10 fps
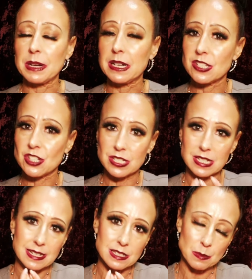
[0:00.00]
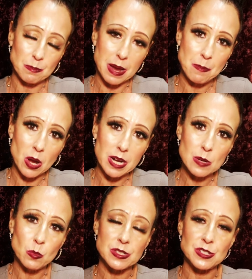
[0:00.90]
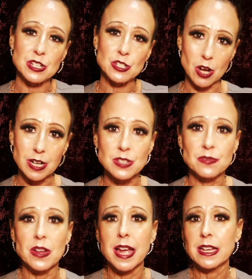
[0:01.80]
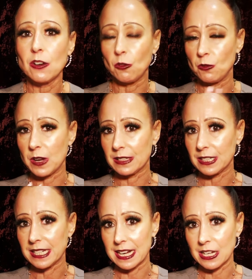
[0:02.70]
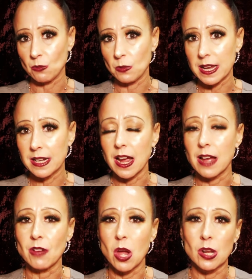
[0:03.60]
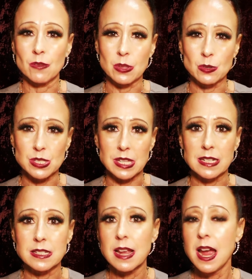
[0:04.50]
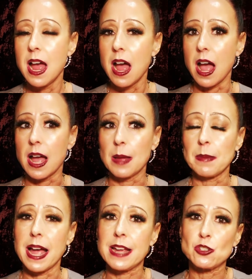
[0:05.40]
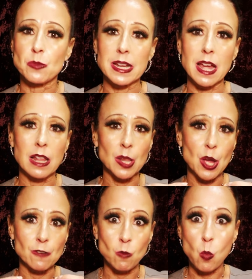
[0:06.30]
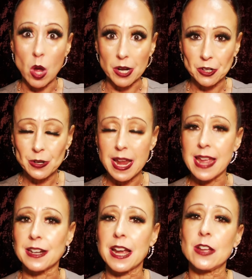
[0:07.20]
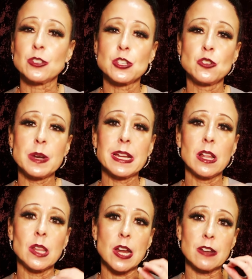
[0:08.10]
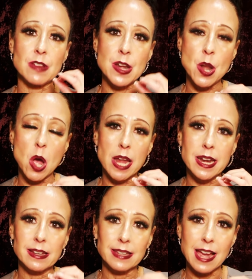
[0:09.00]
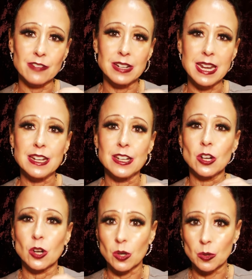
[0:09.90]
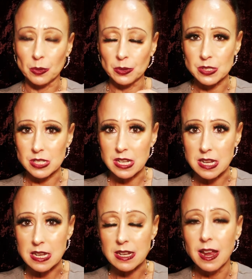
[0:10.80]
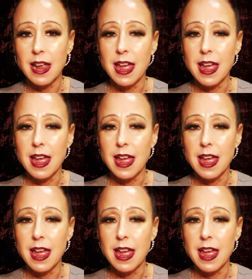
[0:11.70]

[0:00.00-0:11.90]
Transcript: And it's just as my body was detoxifying, really getting rid of all of those things. I drink a lot of water, and I also drink a lot of non-caffeinated herbal tea.